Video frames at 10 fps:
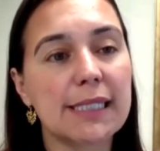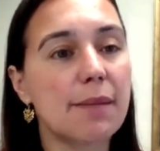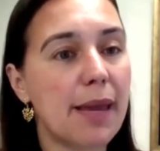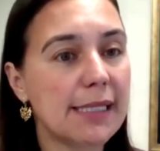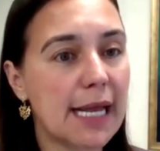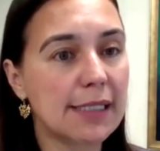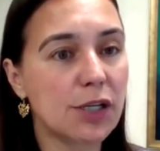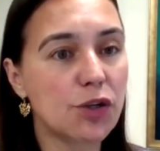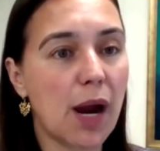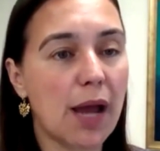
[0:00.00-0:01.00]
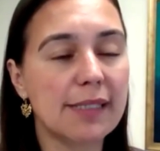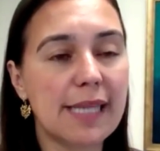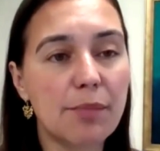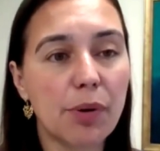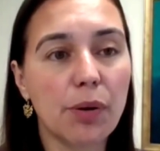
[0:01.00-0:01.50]
Does it make sense to try the
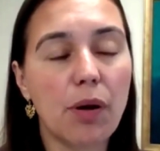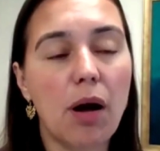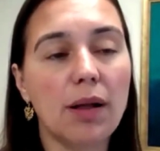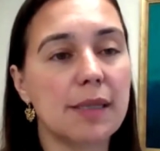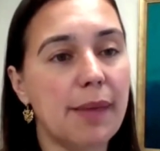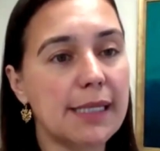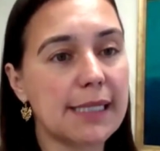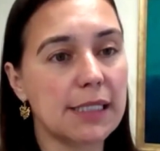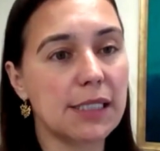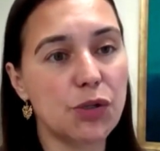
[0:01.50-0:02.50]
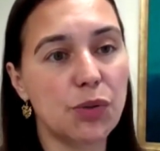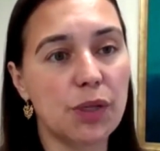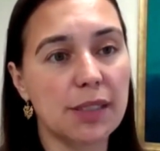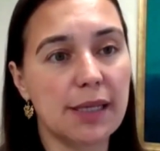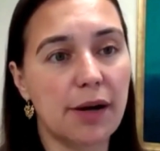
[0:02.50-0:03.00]
same protocol? Does it make sense to
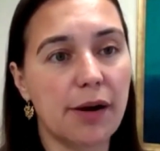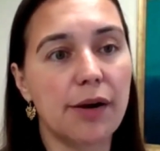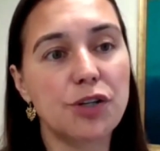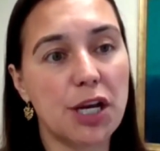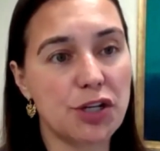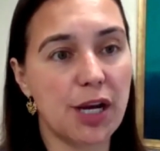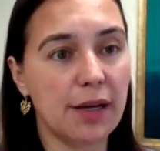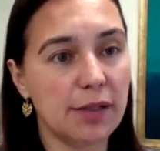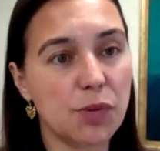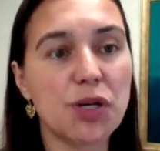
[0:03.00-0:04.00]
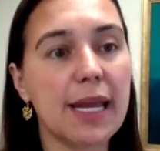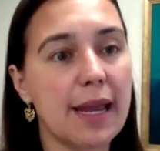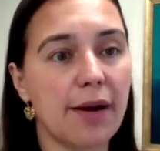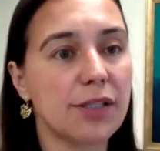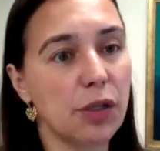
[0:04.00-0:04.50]
consider switching
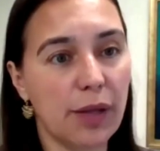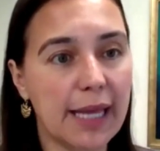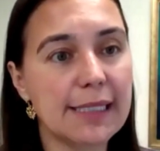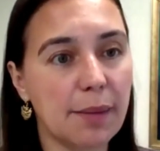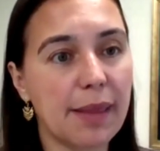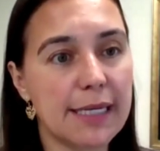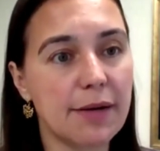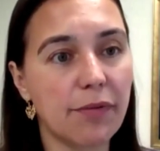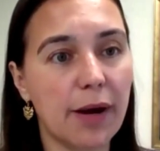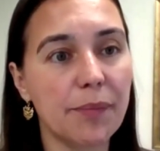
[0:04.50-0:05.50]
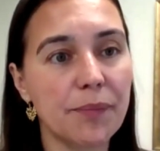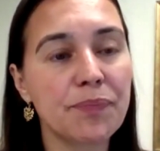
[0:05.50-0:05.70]
gears and looking at something different?